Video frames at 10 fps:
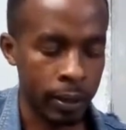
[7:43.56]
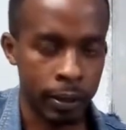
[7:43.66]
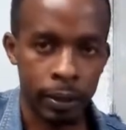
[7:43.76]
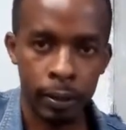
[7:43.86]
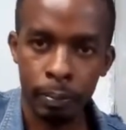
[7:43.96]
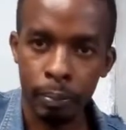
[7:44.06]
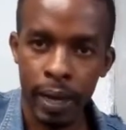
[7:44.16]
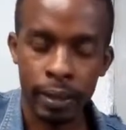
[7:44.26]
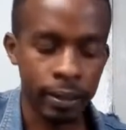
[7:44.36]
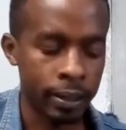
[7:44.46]
part,
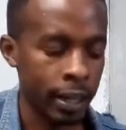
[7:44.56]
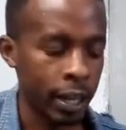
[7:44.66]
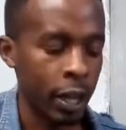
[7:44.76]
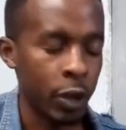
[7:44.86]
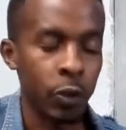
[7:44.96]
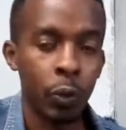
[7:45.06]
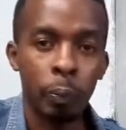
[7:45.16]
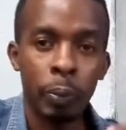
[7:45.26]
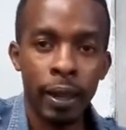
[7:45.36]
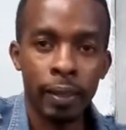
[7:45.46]
you will play
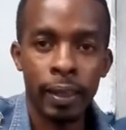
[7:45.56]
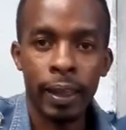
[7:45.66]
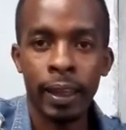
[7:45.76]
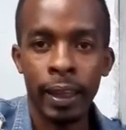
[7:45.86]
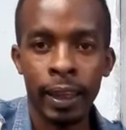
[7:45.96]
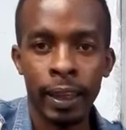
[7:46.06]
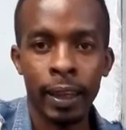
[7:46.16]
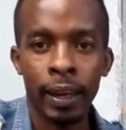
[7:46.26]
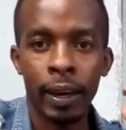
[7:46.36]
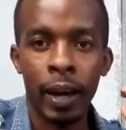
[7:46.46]
the
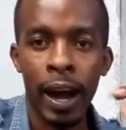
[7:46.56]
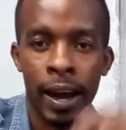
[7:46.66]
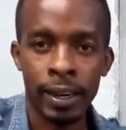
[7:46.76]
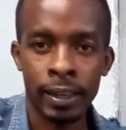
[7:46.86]
and.